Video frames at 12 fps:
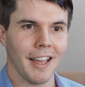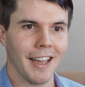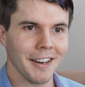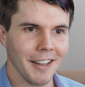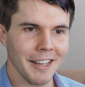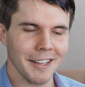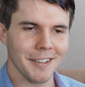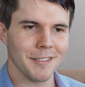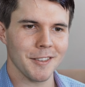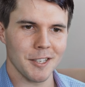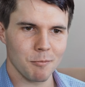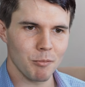And
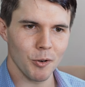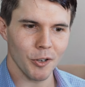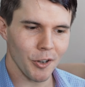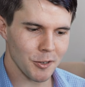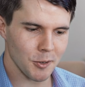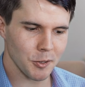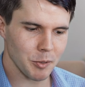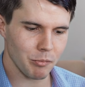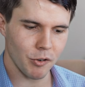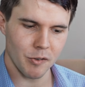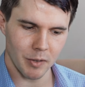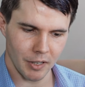like this book goes on to
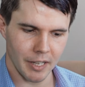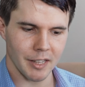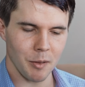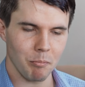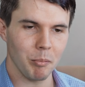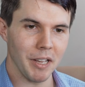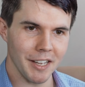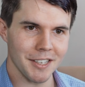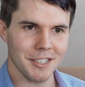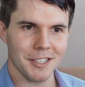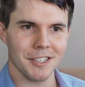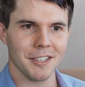prove that like the
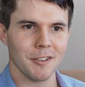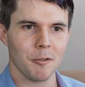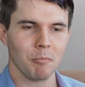biggest,